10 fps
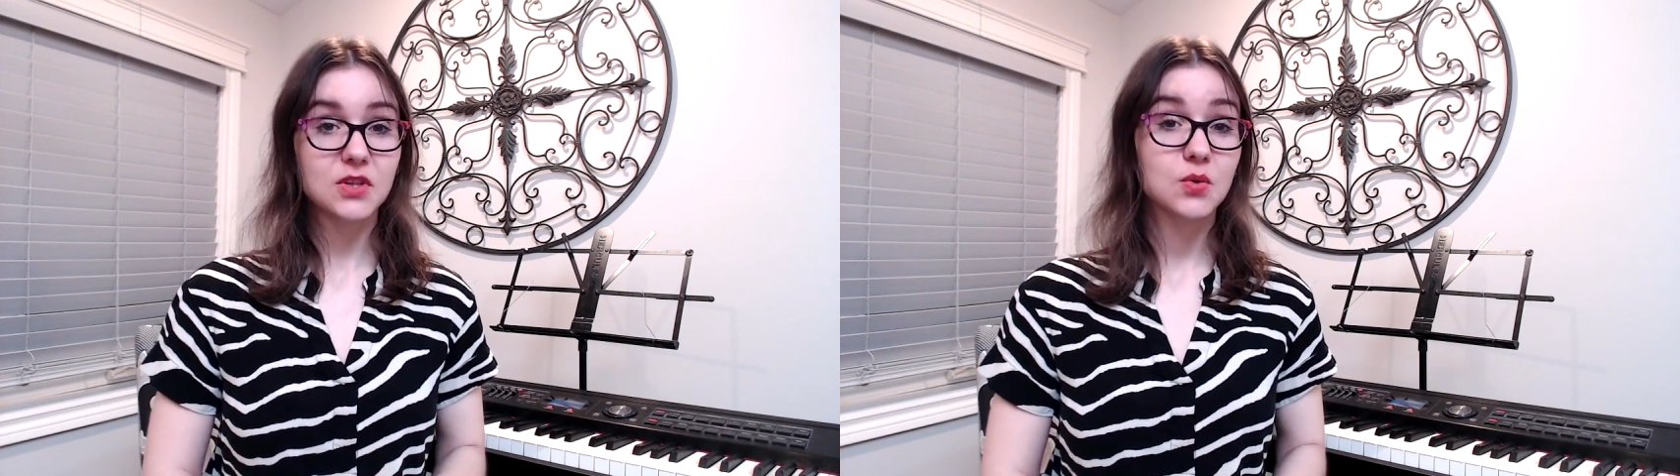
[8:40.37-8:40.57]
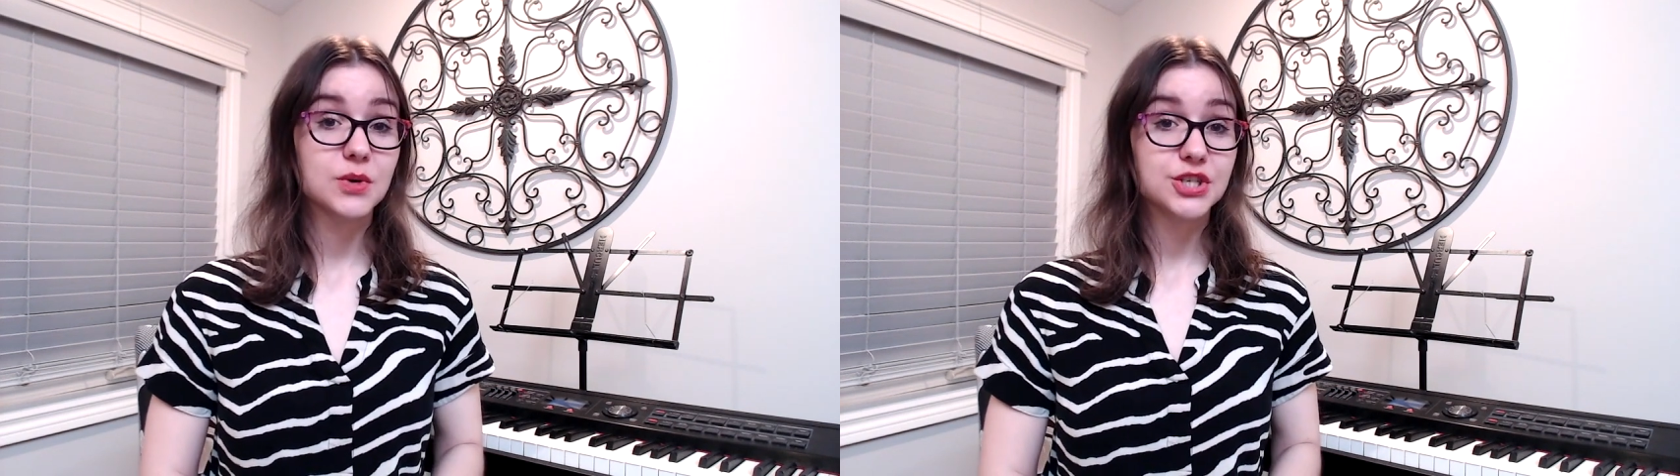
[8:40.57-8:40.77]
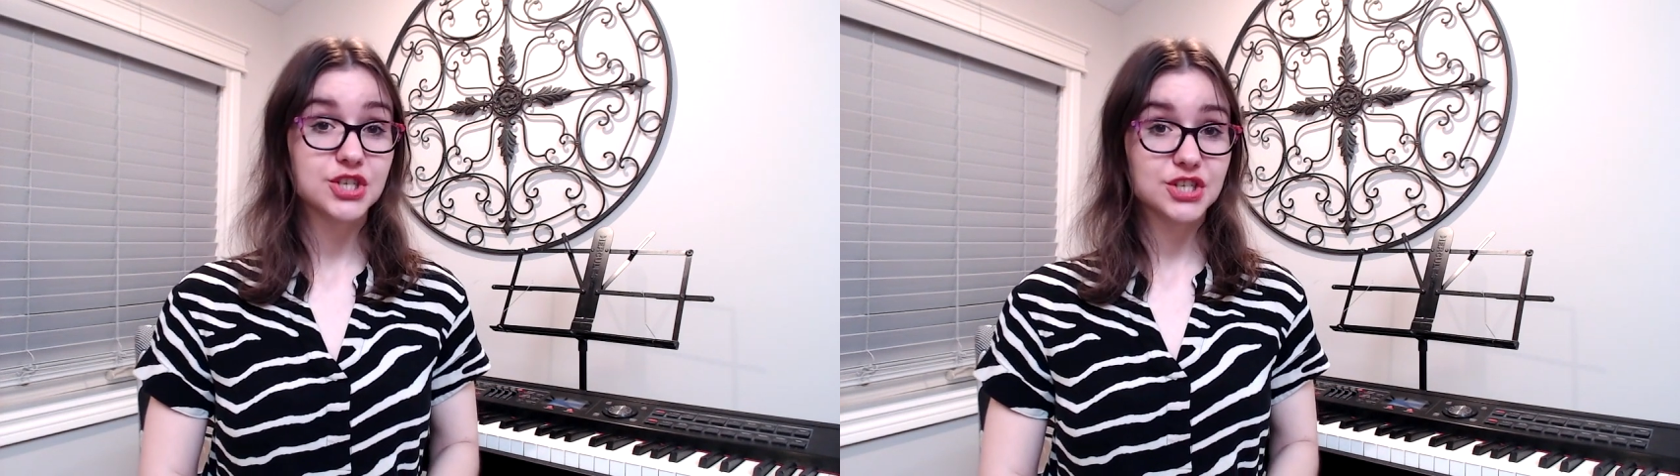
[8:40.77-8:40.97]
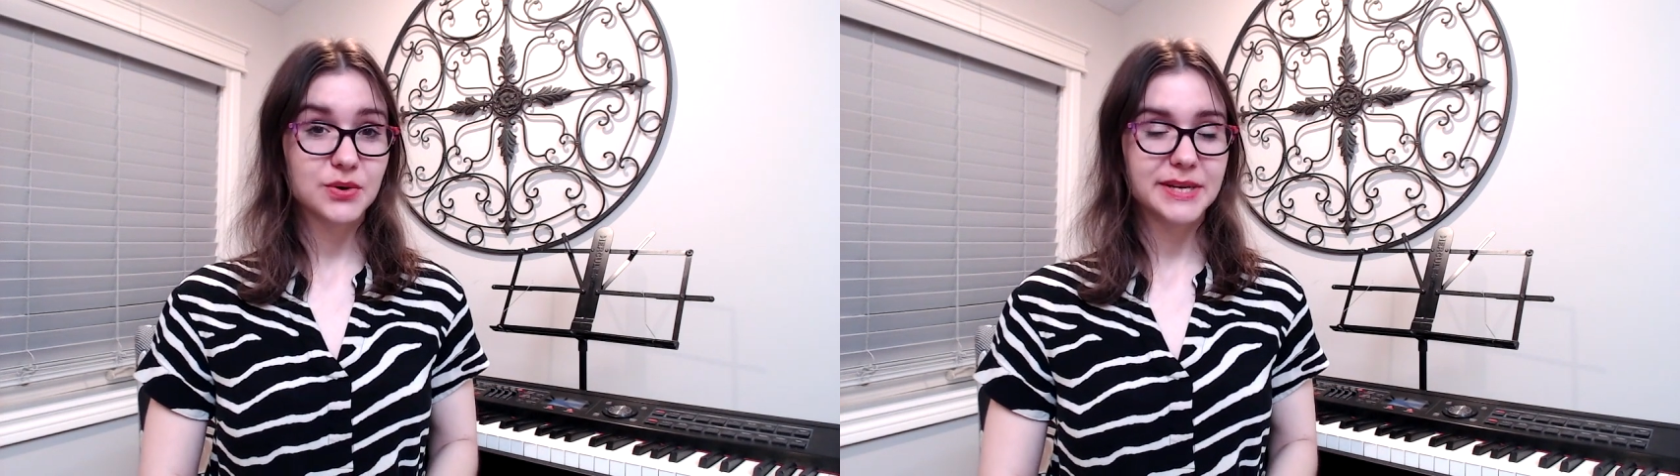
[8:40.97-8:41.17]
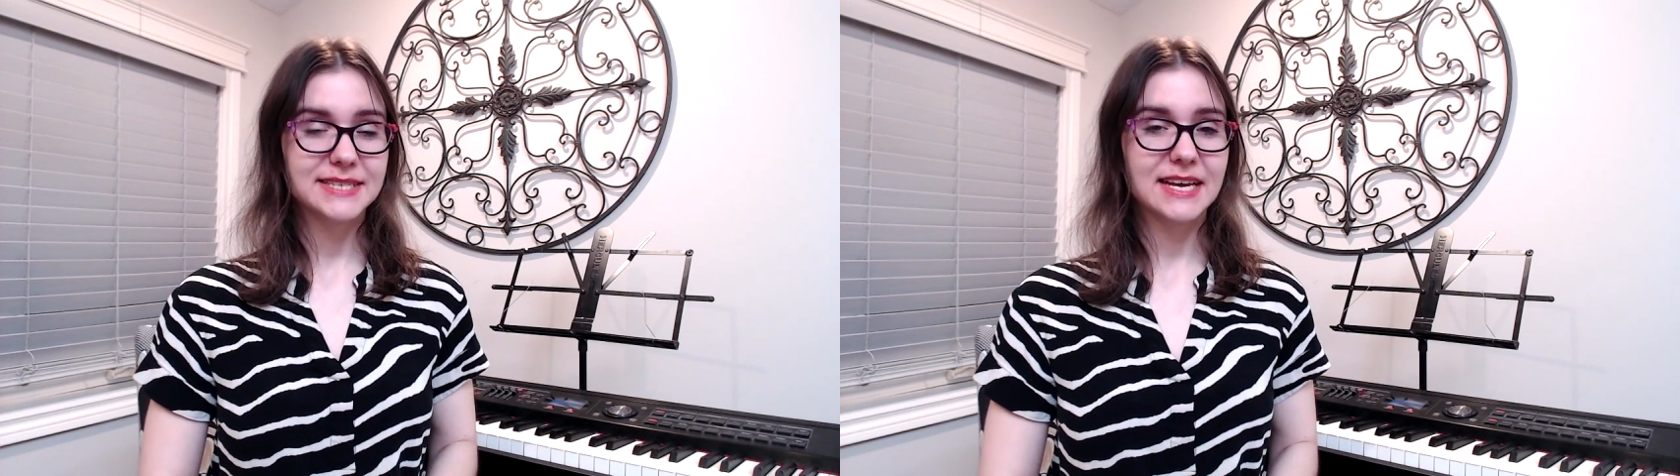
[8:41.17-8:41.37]
We're just
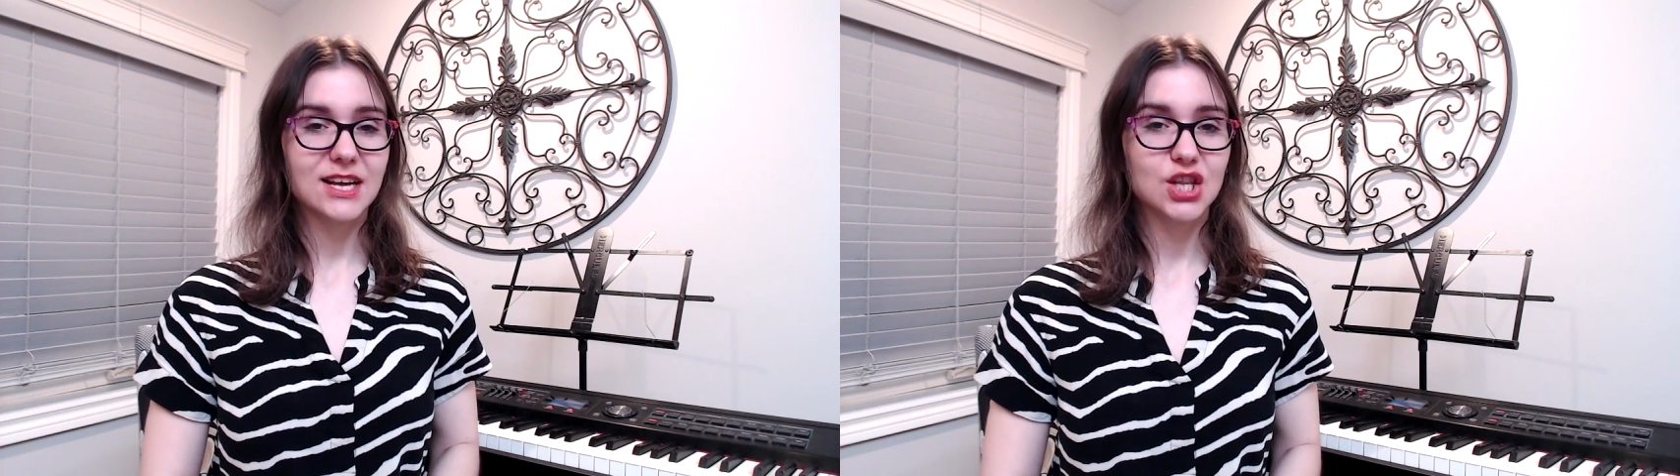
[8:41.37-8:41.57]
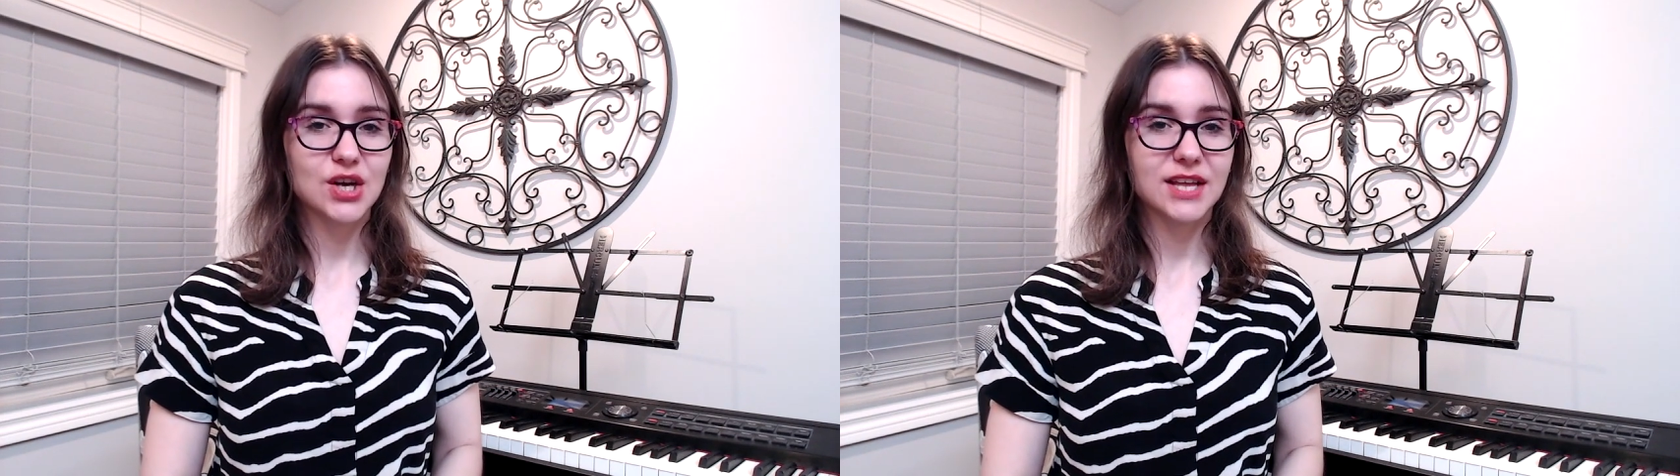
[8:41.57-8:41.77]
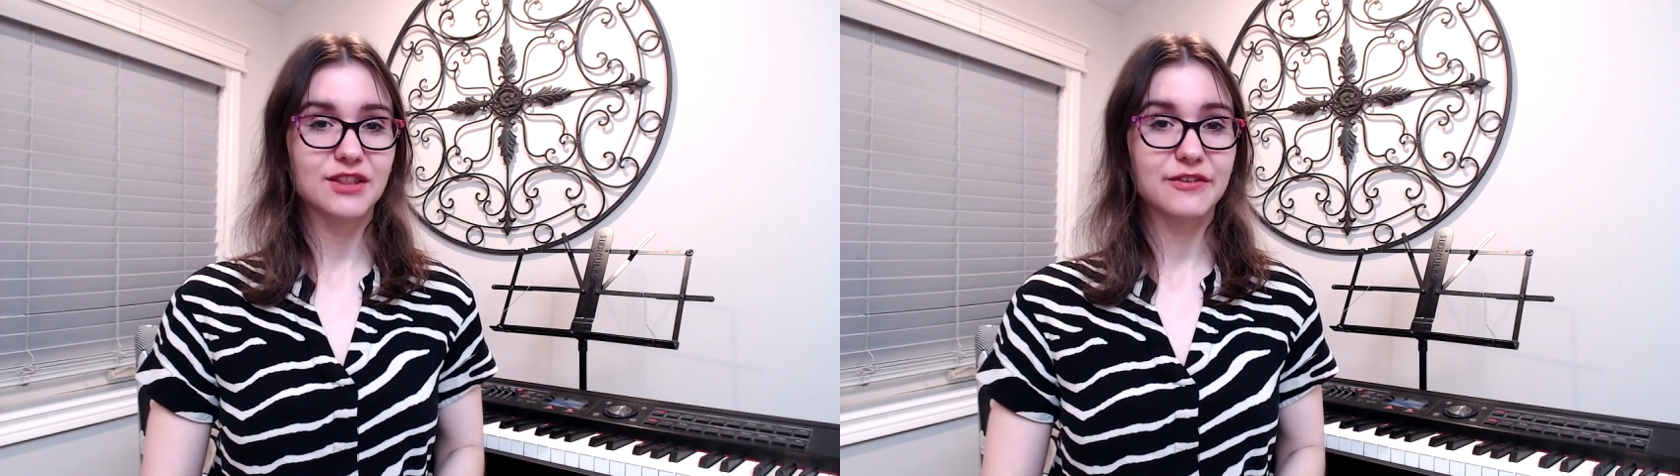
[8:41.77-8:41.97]
going to take a look at the